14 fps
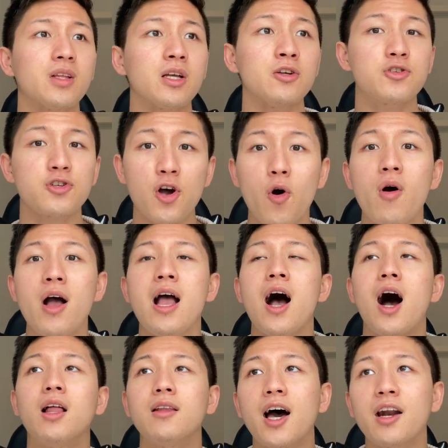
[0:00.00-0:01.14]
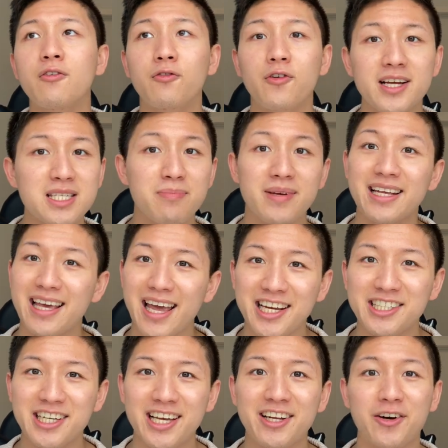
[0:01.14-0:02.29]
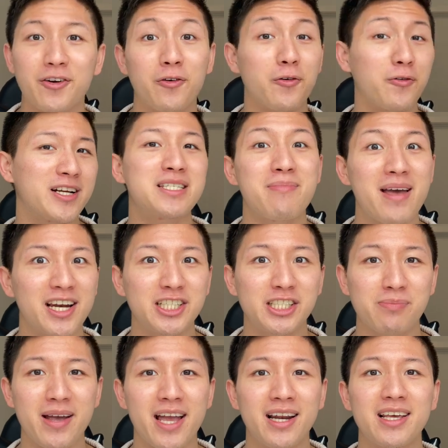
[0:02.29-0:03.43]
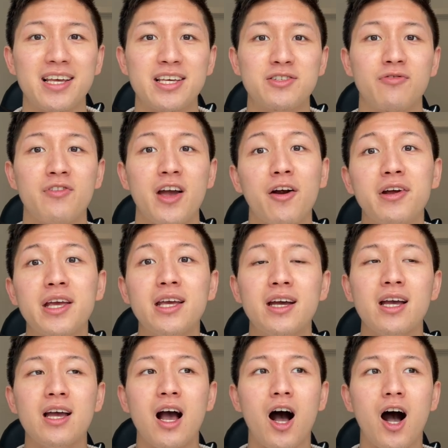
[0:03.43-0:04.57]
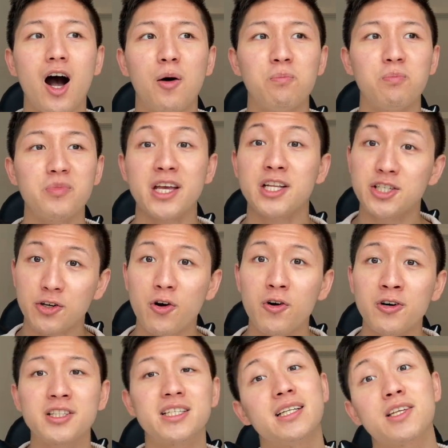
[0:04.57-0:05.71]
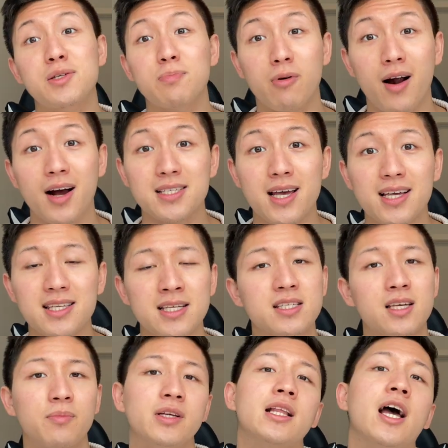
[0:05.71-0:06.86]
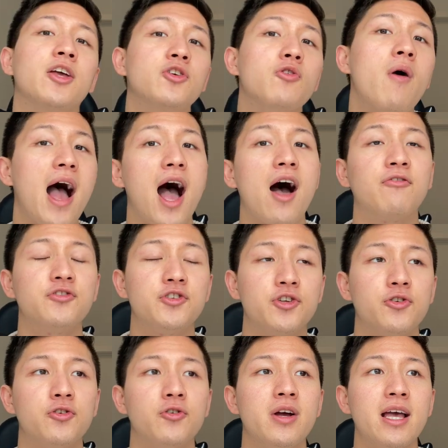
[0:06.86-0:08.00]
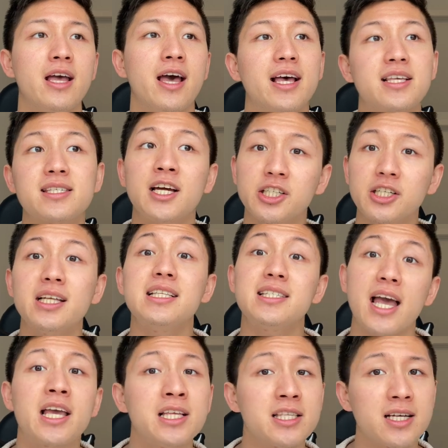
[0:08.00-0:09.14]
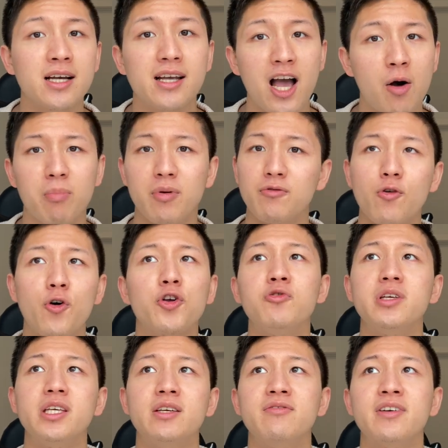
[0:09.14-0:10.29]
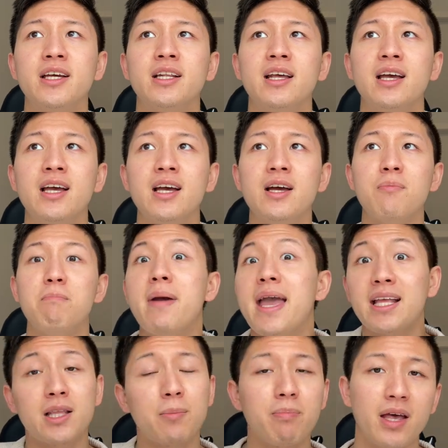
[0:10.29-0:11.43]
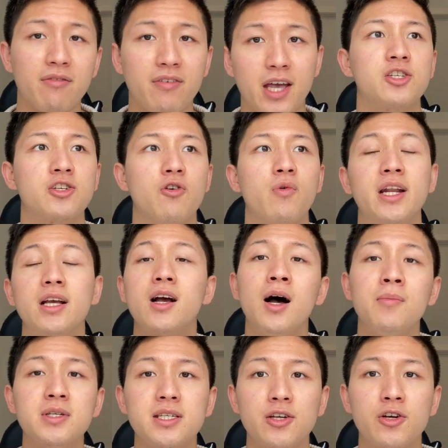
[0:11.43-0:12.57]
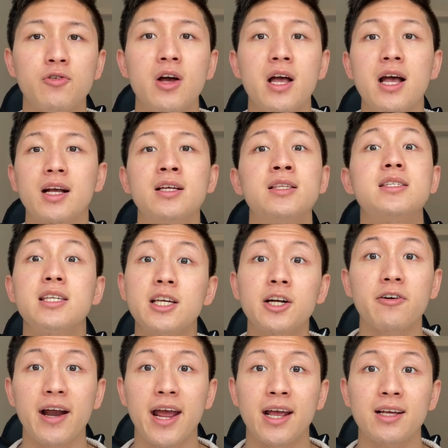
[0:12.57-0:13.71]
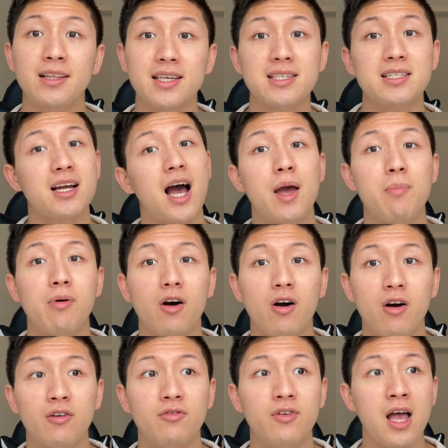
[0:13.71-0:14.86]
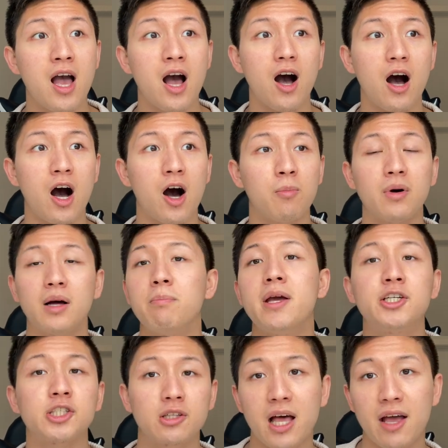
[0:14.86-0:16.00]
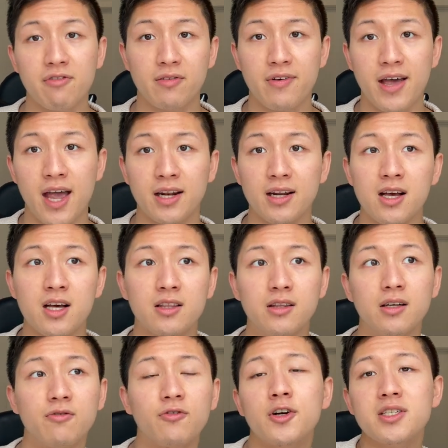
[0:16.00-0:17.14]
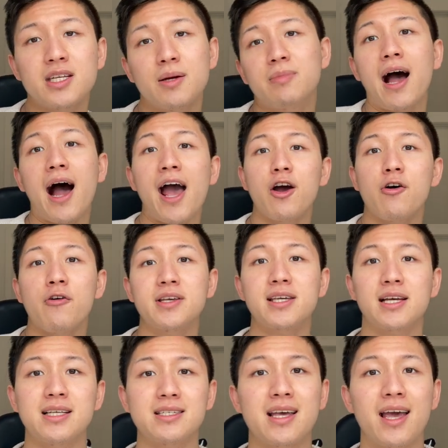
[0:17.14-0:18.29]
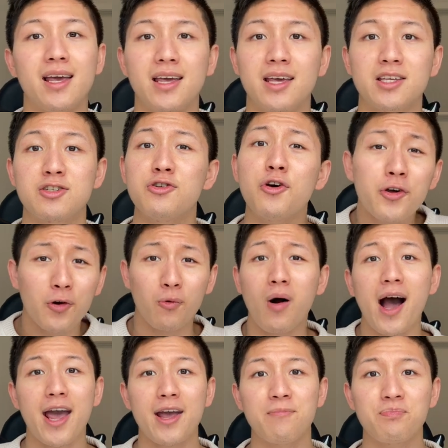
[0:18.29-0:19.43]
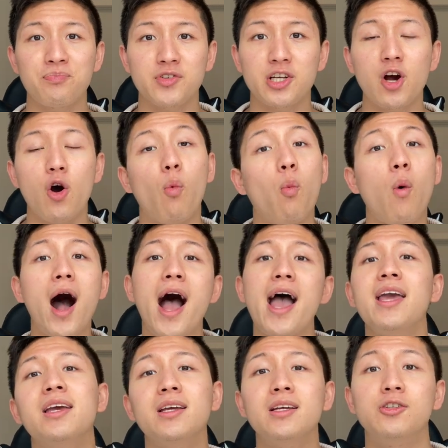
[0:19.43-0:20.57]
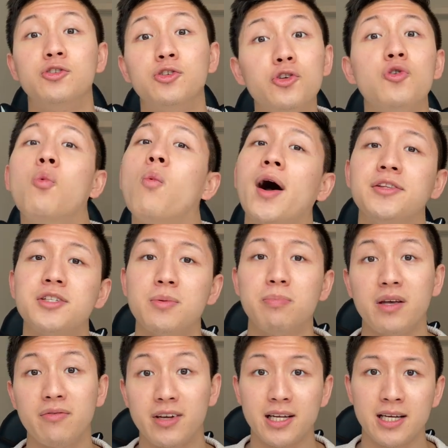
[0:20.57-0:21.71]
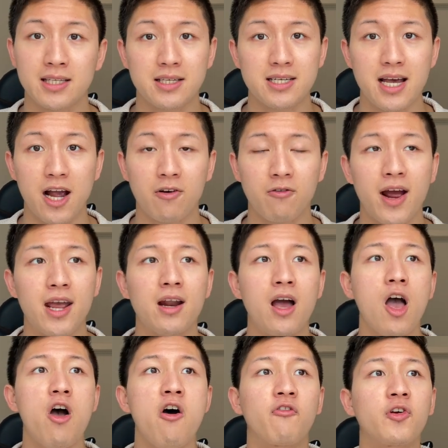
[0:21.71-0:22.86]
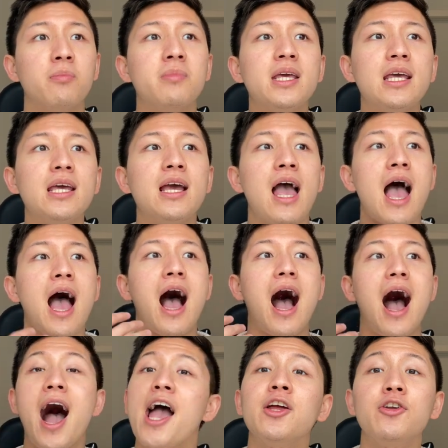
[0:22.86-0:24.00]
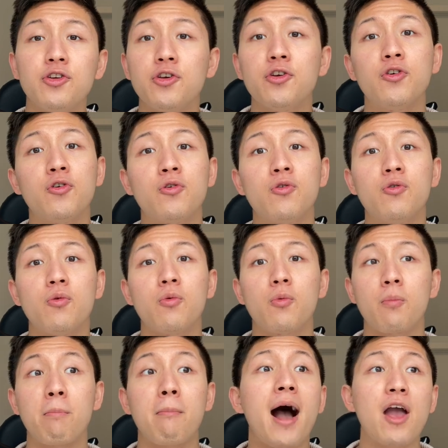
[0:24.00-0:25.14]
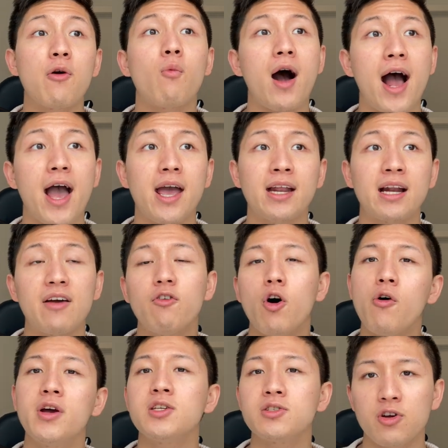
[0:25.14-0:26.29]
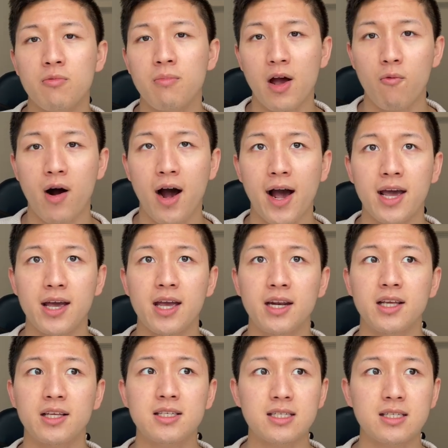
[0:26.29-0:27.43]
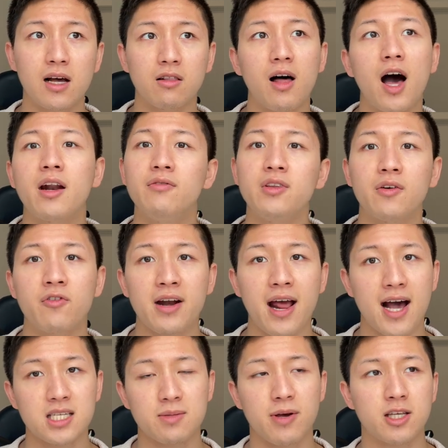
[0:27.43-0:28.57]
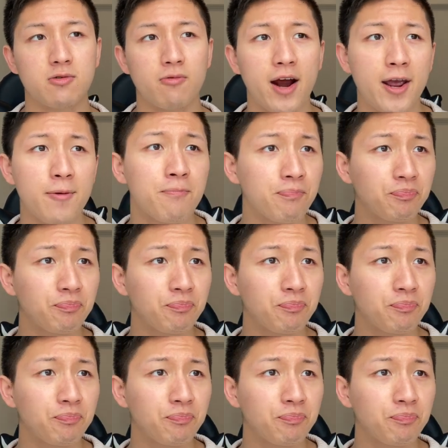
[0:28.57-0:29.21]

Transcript: So a lot of risk mitigation or risk management is very um, integral into this process and something that you have to essentially take into account before you even make the pivot. So when it comes to considering this type of um, major life event, the first tip that I always like to say is know your why. You know, why do you want to pivot into tech, right? For me, I knew my why and I've always known my why and it's a lot of different aspects, right?